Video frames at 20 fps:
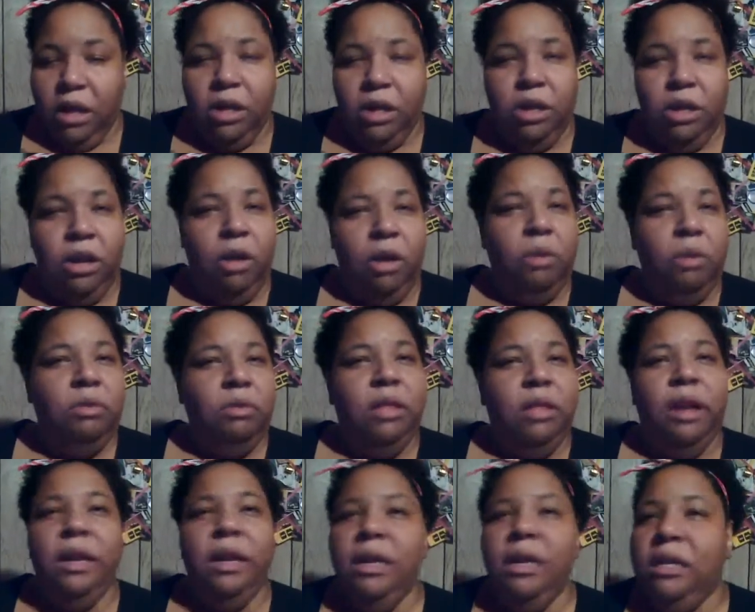
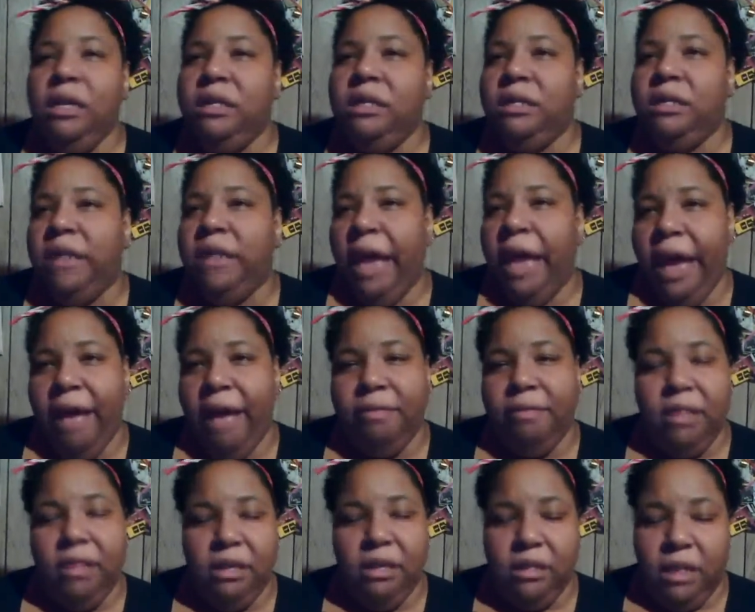They're easy to
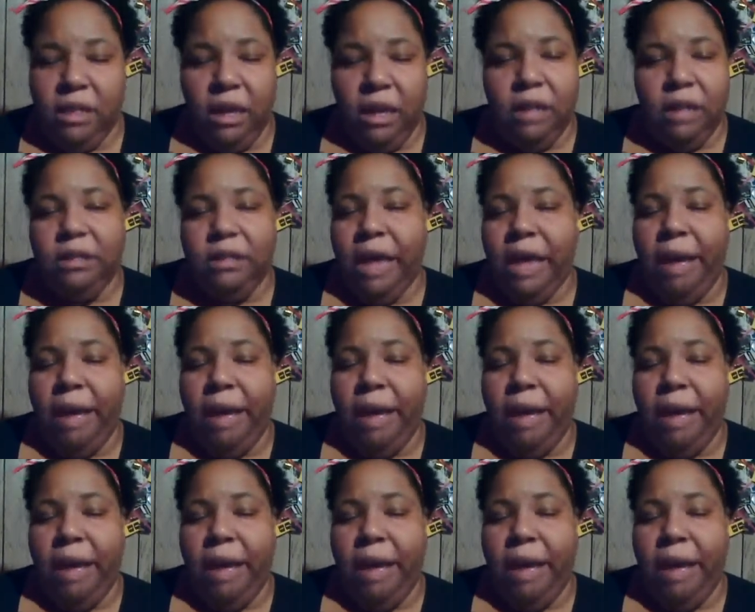have these things